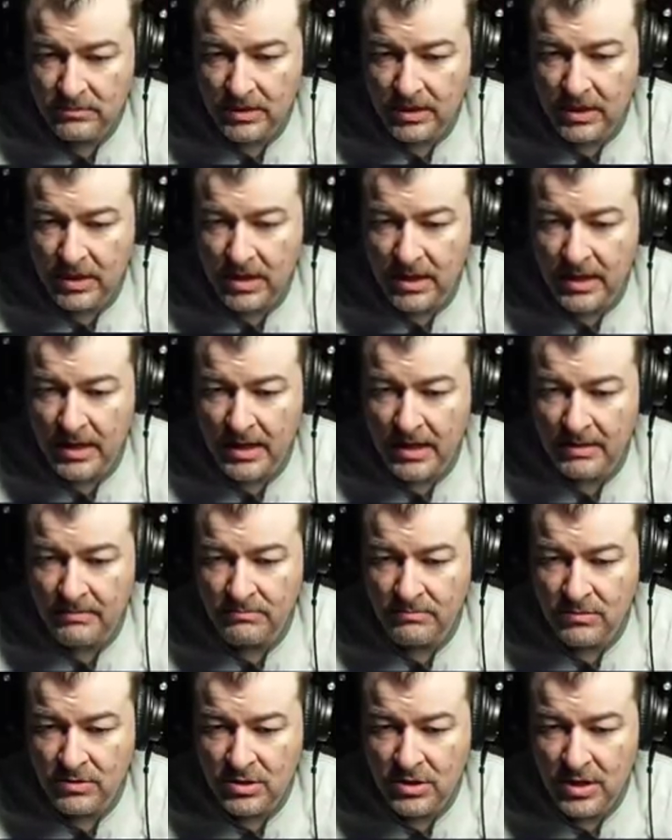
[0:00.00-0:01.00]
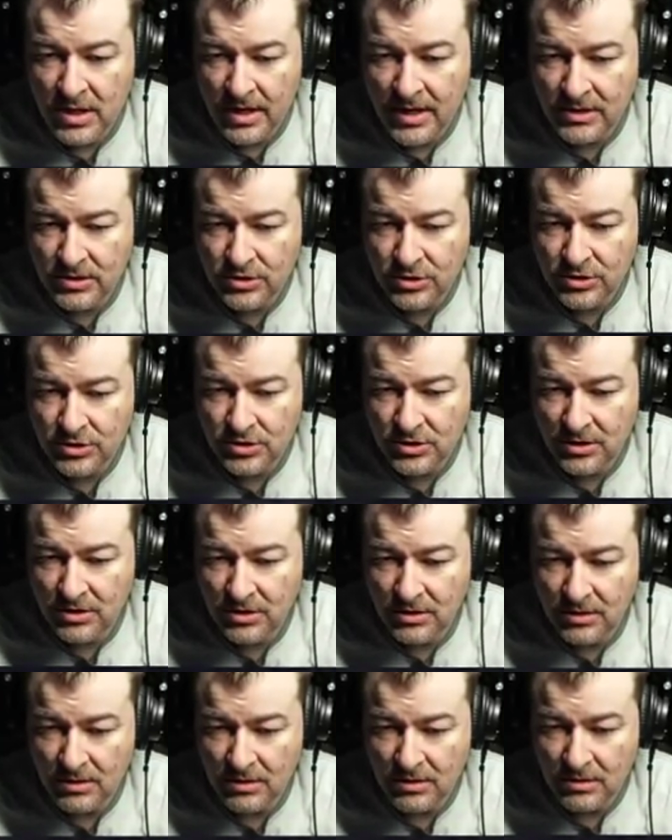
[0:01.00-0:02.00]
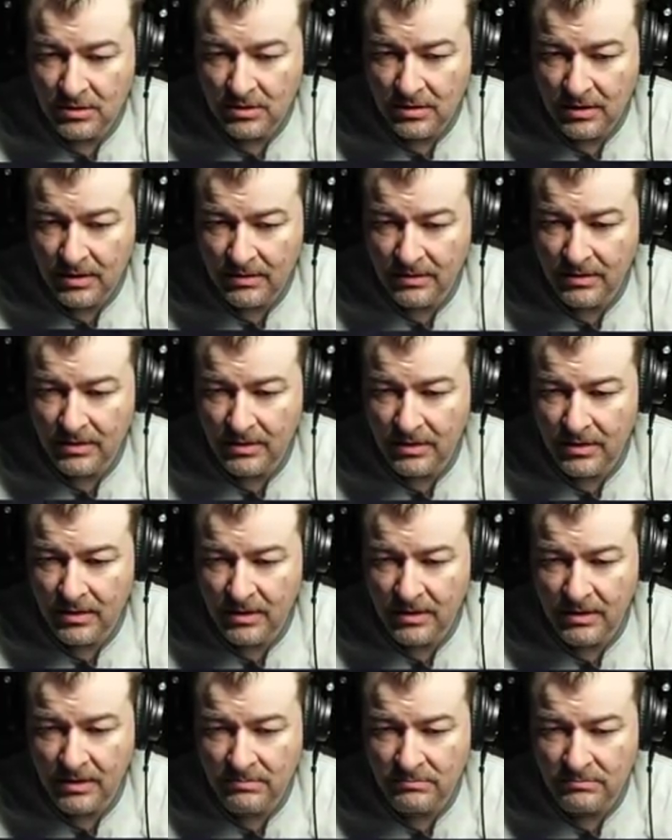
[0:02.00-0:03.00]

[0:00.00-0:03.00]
I'm not sure. I, uh,